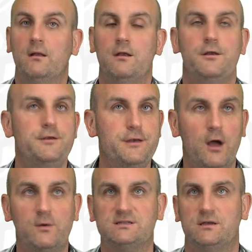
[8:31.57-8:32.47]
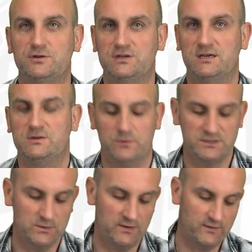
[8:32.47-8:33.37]
No association
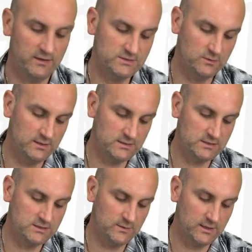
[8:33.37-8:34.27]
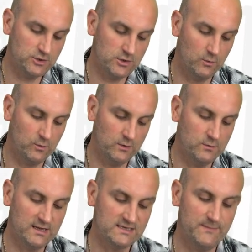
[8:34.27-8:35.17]
whatsoever. So in this situation, we
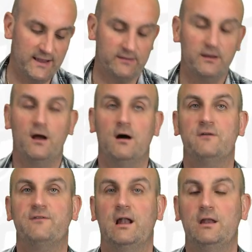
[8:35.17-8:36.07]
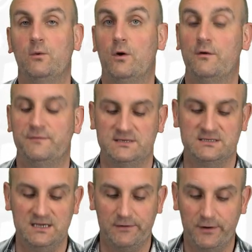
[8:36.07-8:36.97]
would expect an R value of
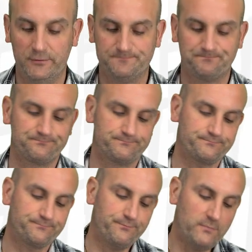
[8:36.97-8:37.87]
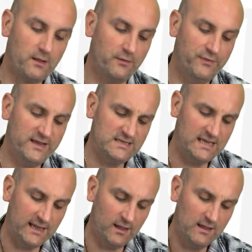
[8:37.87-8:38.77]
zero. This
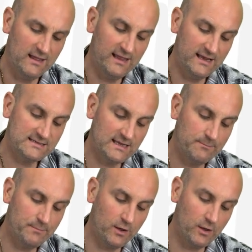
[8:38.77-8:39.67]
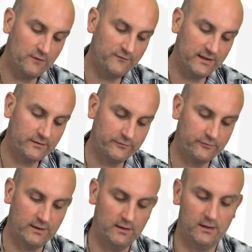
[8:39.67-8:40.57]
here is a perfect
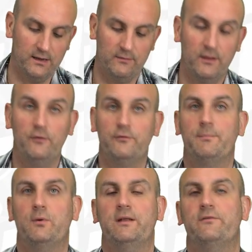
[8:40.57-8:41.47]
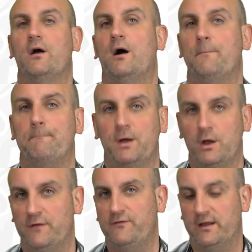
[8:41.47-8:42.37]
straight line. Those points are
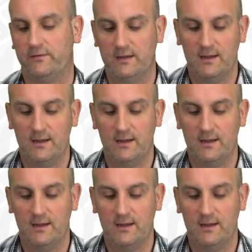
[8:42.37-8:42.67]
perfect.